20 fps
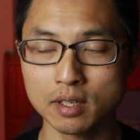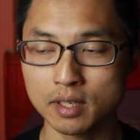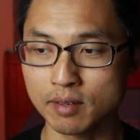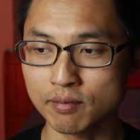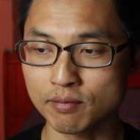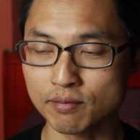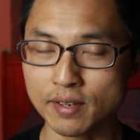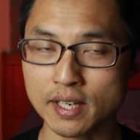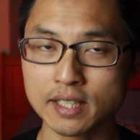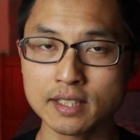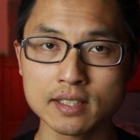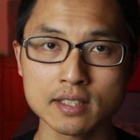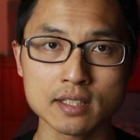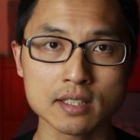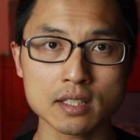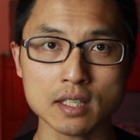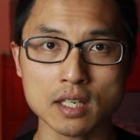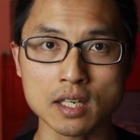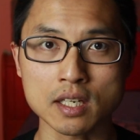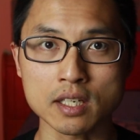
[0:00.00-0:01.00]

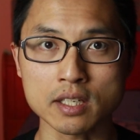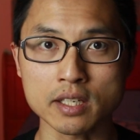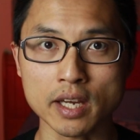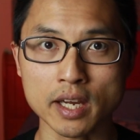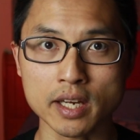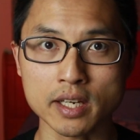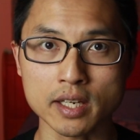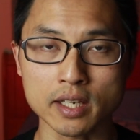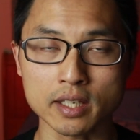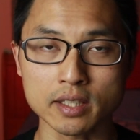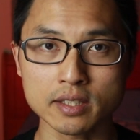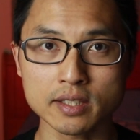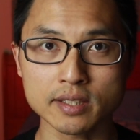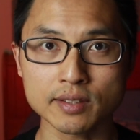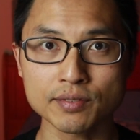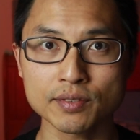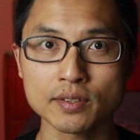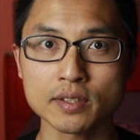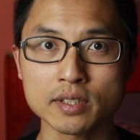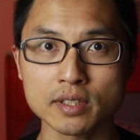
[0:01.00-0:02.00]
invests in a
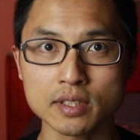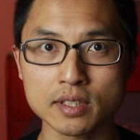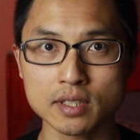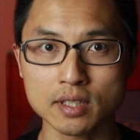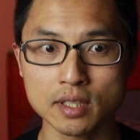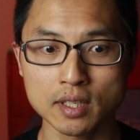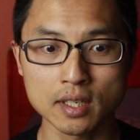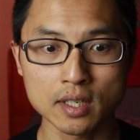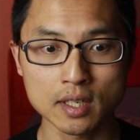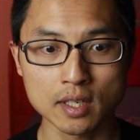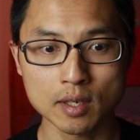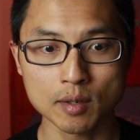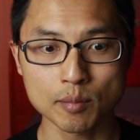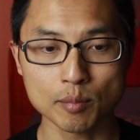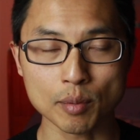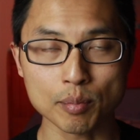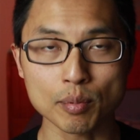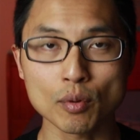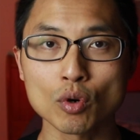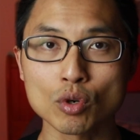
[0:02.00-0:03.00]
different
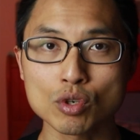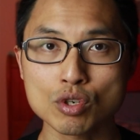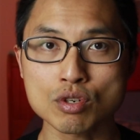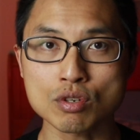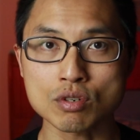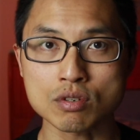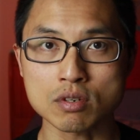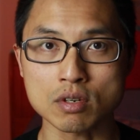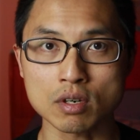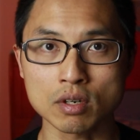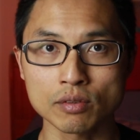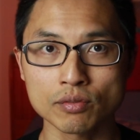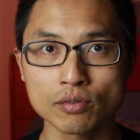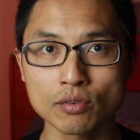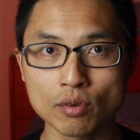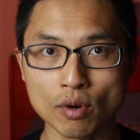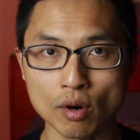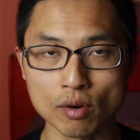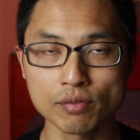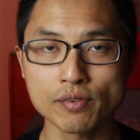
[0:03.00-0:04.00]
proportion of
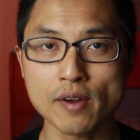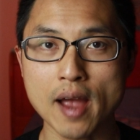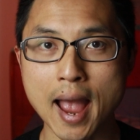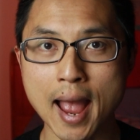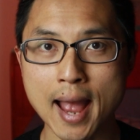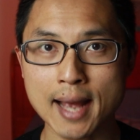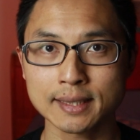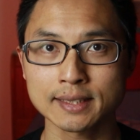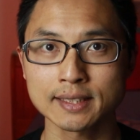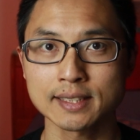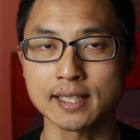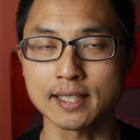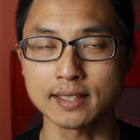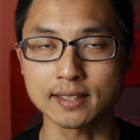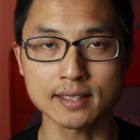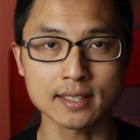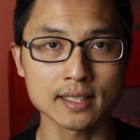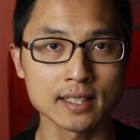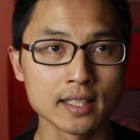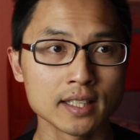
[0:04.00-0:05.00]
growth
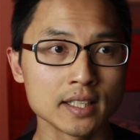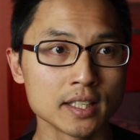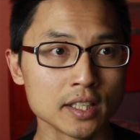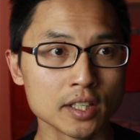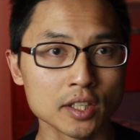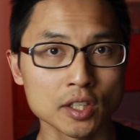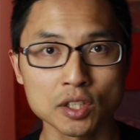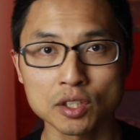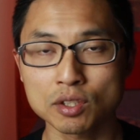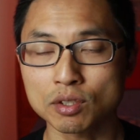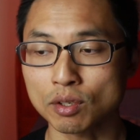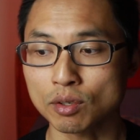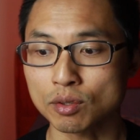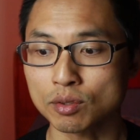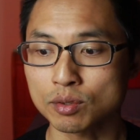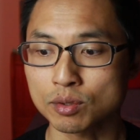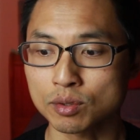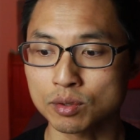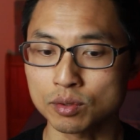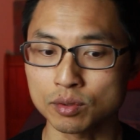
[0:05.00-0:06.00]
assets.
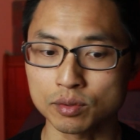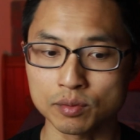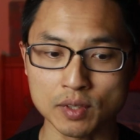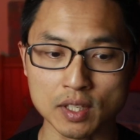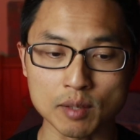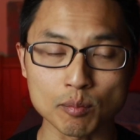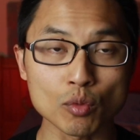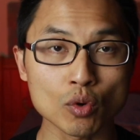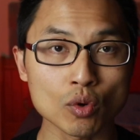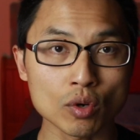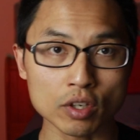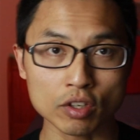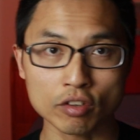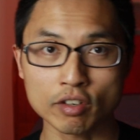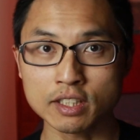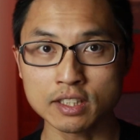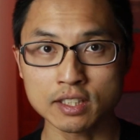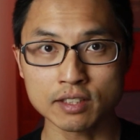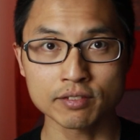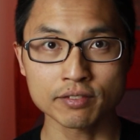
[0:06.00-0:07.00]
So the more
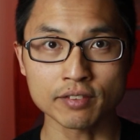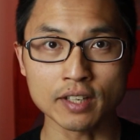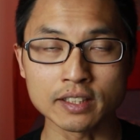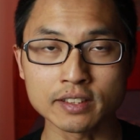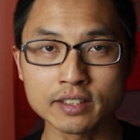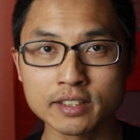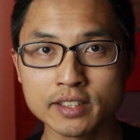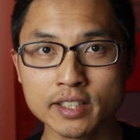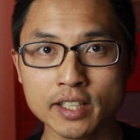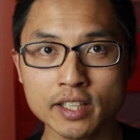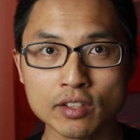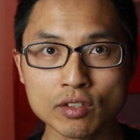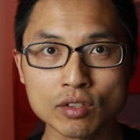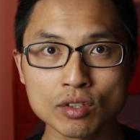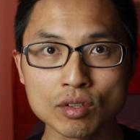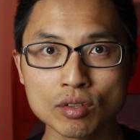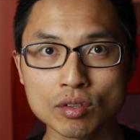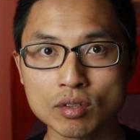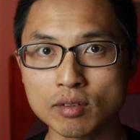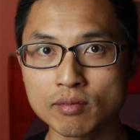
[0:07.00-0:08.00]
aggressive funds tend
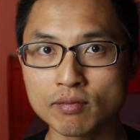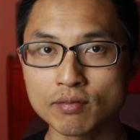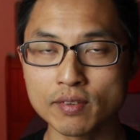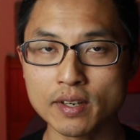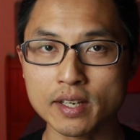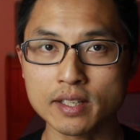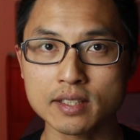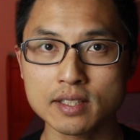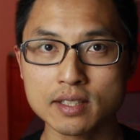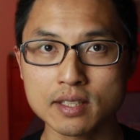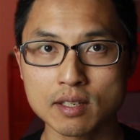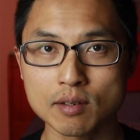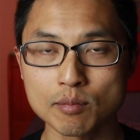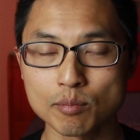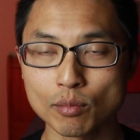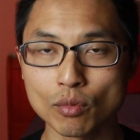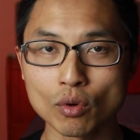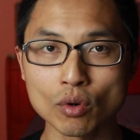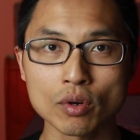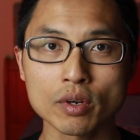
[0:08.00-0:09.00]
to invest
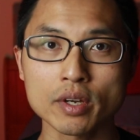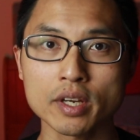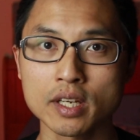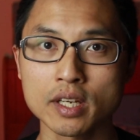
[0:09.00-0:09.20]
more